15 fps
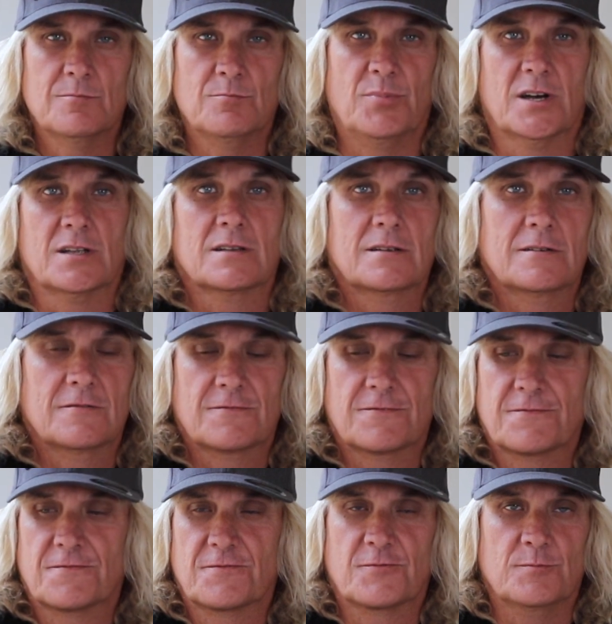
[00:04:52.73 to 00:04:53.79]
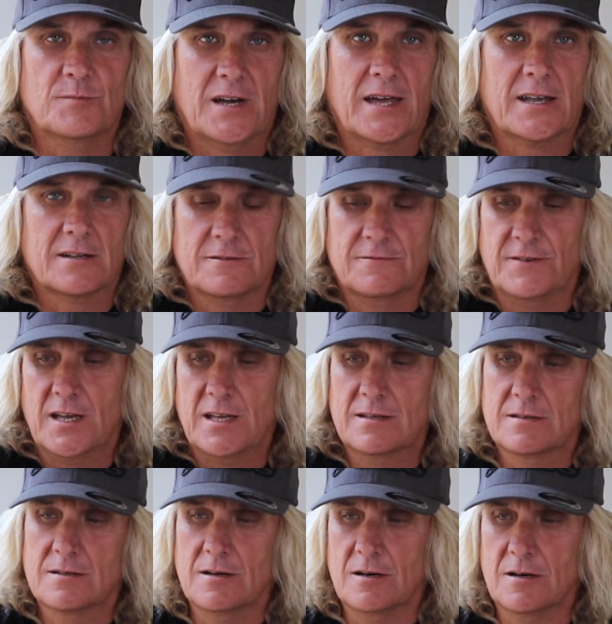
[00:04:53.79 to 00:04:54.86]
But at an
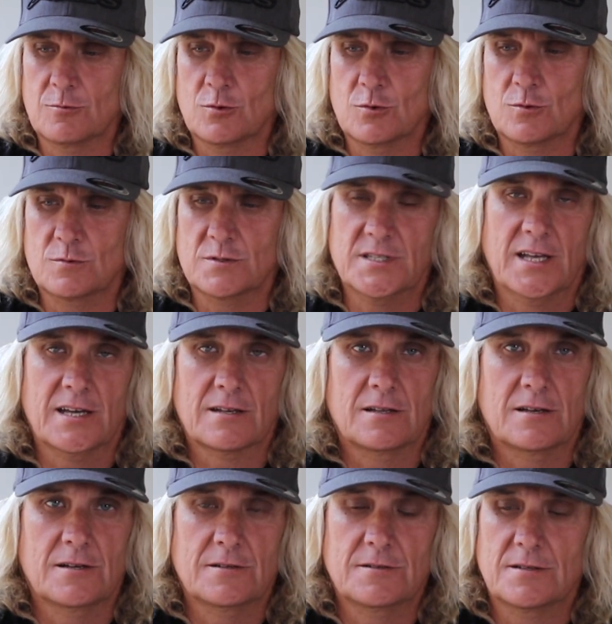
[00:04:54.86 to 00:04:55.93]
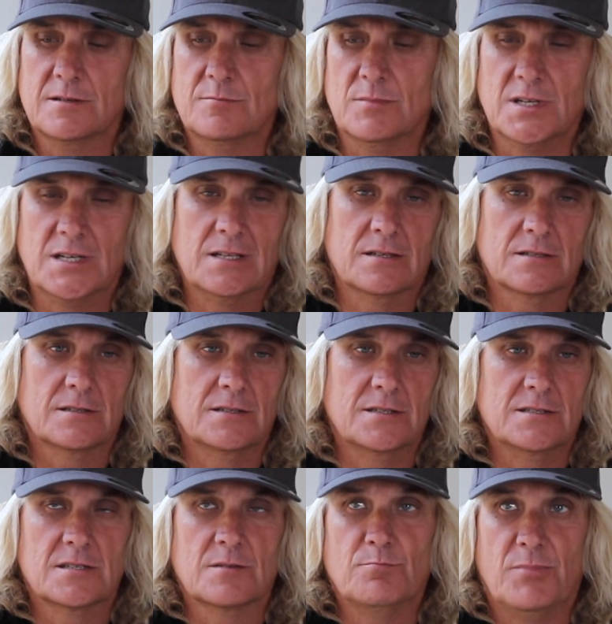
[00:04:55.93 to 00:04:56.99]
event, I will download immediately
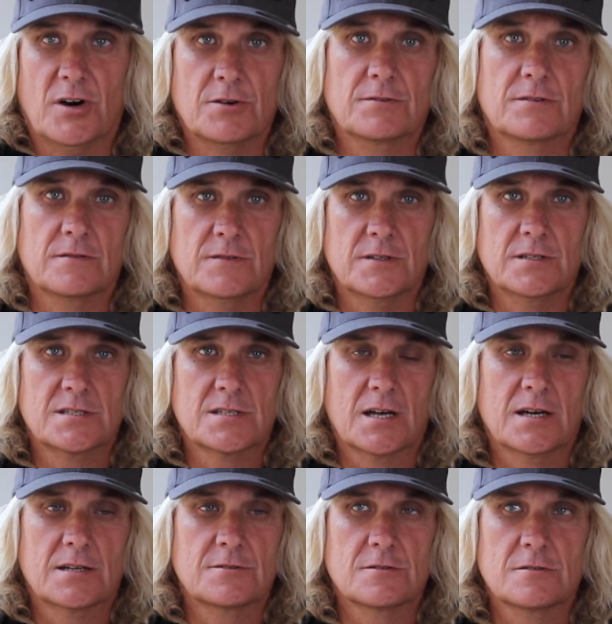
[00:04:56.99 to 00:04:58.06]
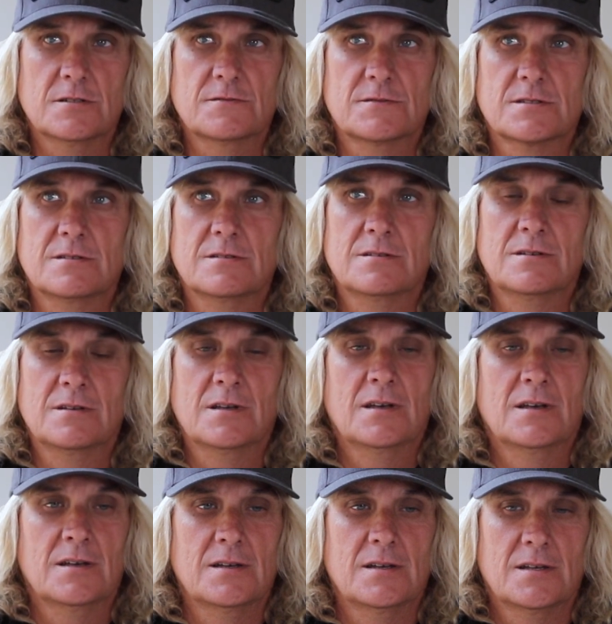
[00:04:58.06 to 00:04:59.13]
to both of these hard drives.
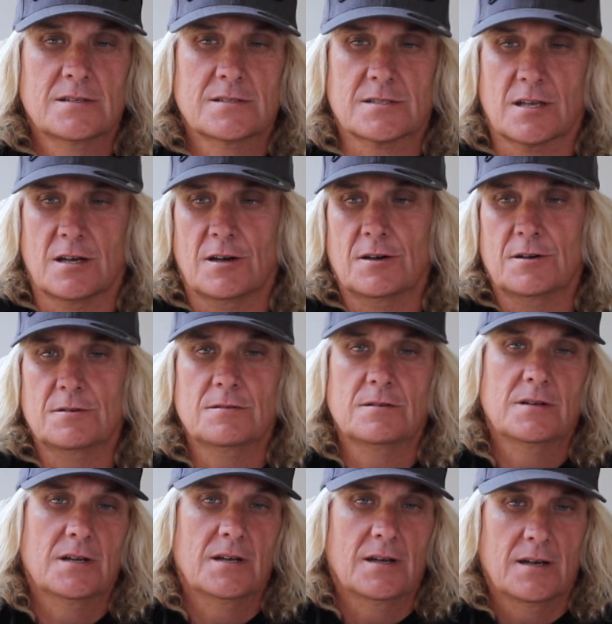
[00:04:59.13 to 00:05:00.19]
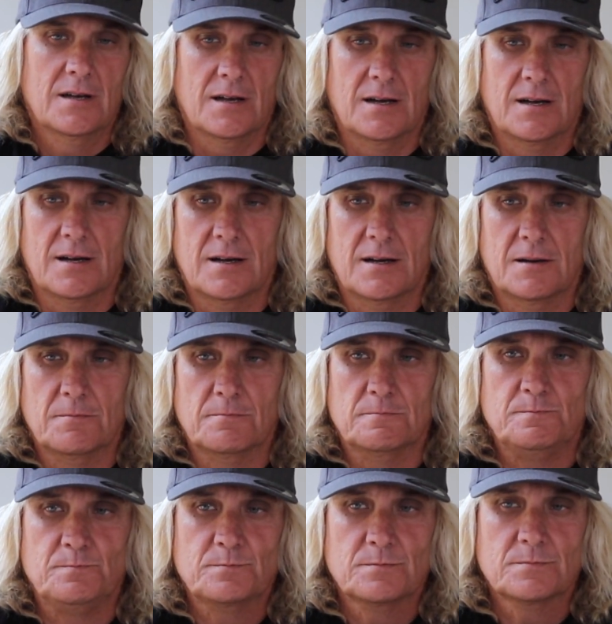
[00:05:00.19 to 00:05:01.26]
So
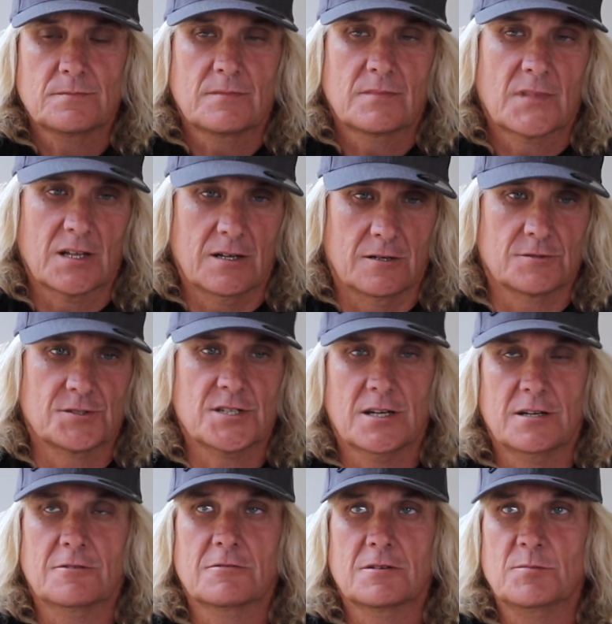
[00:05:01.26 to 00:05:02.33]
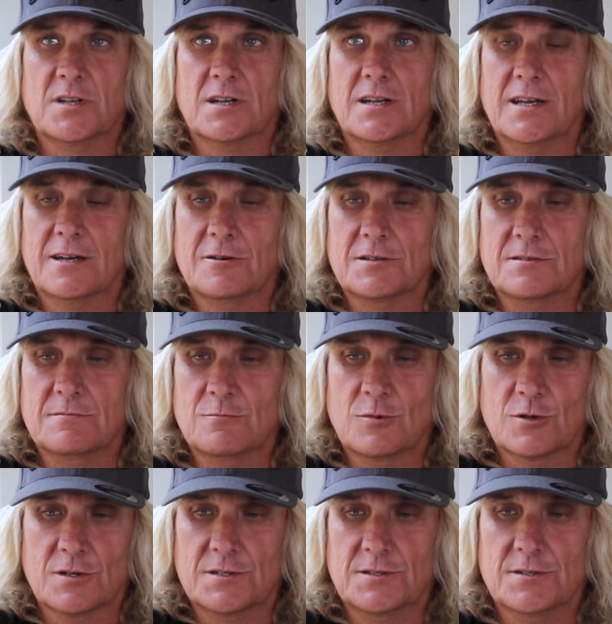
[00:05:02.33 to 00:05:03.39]
I'll show you in a minute
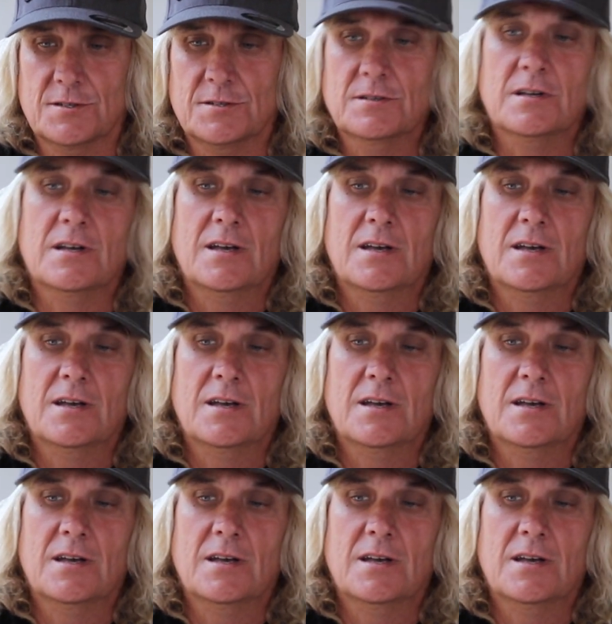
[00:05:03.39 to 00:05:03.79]
what I do.